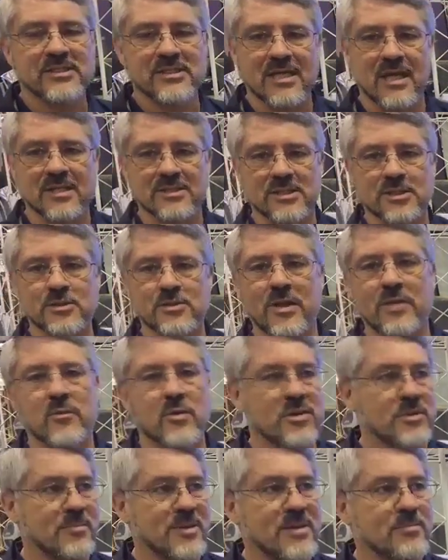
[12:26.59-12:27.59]
concentrate where
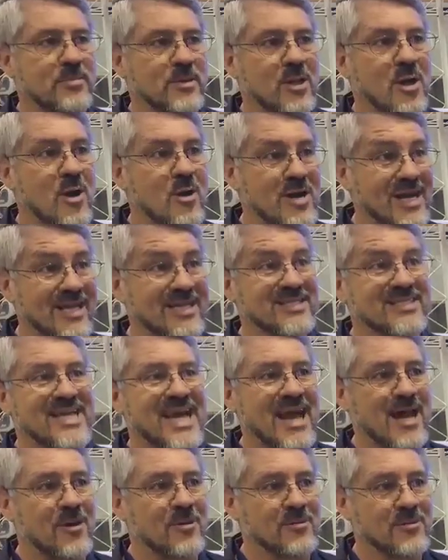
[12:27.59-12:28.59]
the people are in
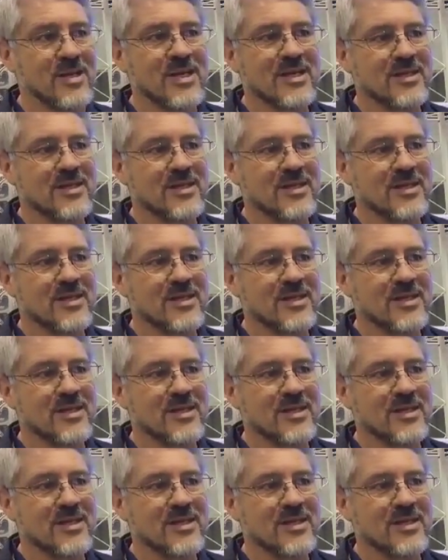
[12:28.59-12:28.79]
town.